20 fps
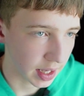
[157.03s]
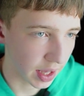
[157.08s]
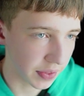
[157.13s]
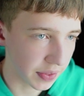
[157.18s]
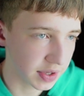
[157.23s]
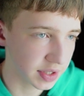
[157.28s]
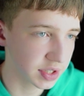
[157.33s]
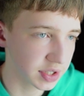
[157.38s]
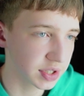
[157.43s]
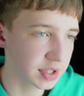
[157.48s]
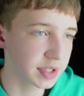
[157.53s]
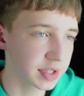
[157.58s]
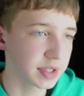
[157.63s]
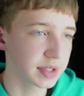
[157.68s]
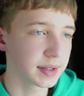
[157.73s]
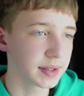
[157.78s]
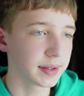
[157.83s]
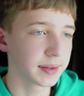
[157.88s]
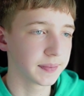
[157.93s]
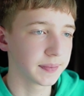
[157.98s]
Yeah,
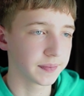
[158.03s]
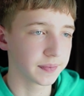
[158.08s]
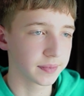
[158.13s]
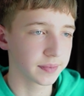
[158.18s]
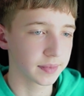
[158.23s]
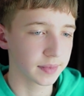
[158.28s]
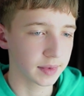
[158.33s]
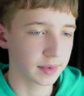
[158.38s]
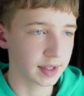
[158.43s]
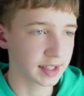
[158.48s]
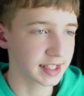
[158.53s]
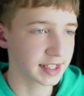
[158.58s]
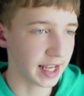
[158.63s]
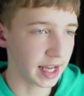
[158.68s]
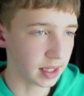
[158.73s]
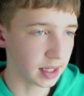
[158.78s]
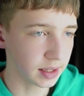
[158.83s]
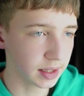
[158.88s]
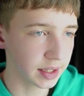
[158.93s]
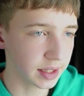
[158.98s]
this
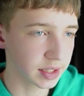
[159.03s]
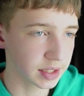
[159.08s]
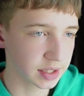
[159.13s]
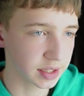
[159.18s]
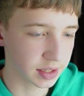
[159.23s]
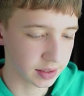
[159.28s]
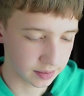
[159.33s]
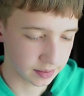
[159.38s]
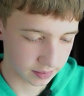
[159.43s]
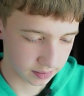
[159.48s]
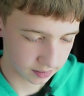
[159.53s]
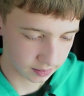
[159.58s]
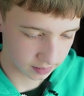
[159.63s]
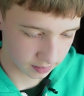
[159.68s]
cell is.